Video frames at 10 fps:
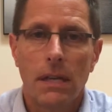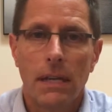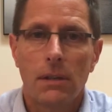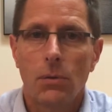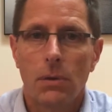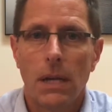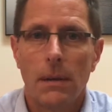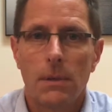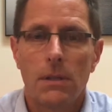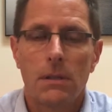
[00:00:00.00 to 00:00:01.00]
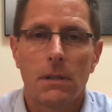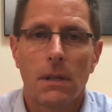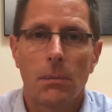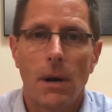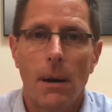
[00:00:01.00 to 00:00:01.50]
and/or damages to
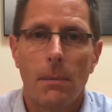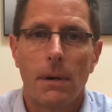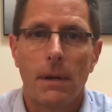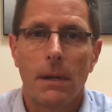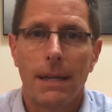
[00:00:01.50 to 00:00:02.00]
the property